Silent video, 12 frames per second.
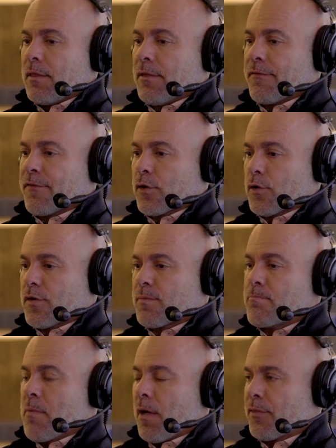the
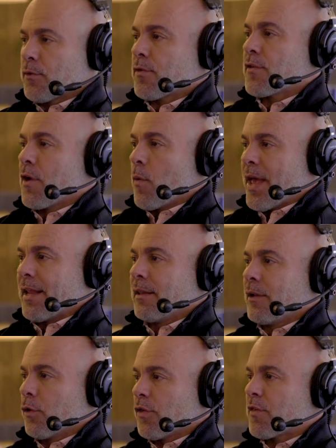first month or so, we had a
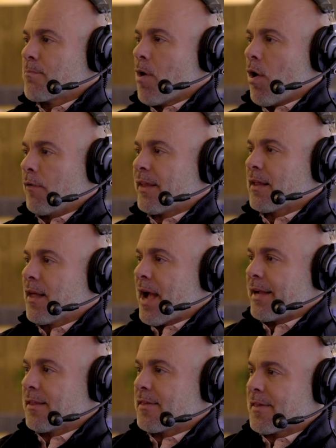little small
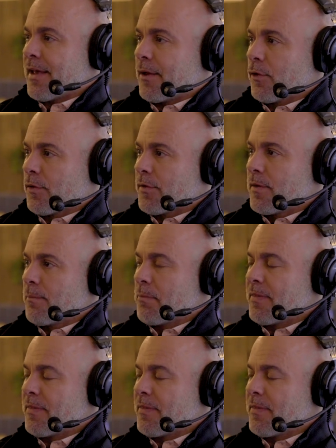decline in sales.